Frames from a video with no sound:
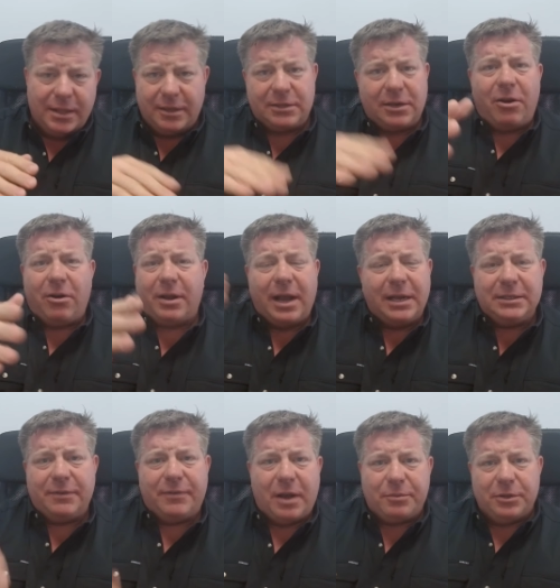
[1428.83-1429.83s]
There's all
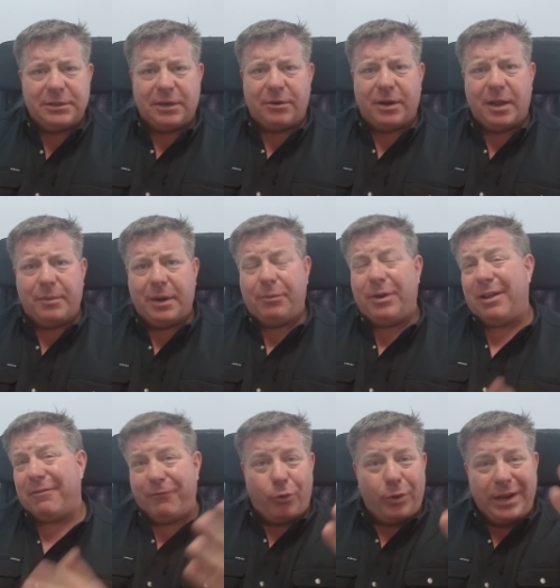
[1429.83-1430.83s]
kinds of options that are coming in. We
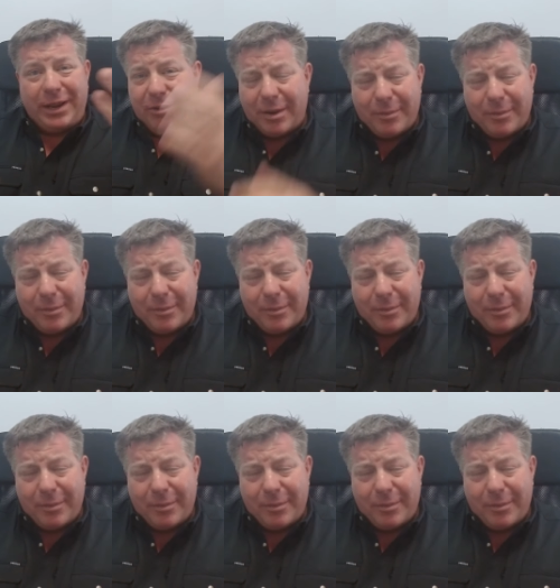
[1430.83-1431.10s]
got forty-year